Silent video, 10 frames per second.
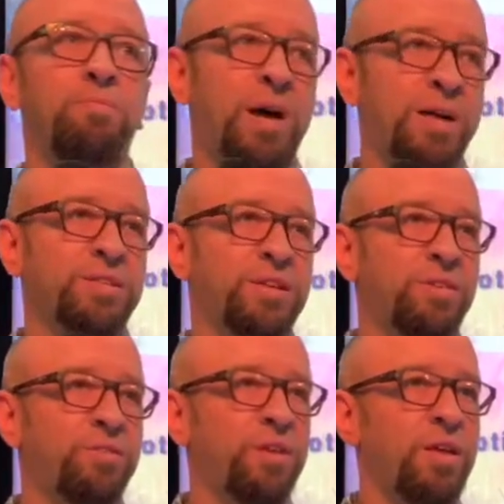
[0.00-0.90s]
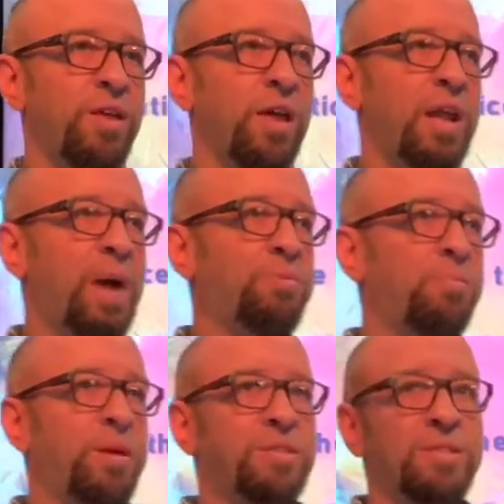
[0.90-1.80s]
Positive and
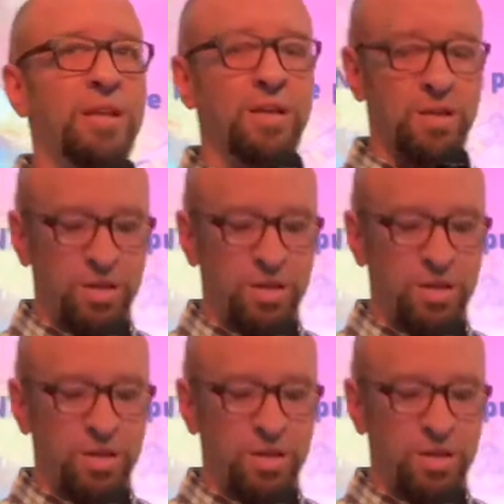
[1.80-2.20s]
optimistic.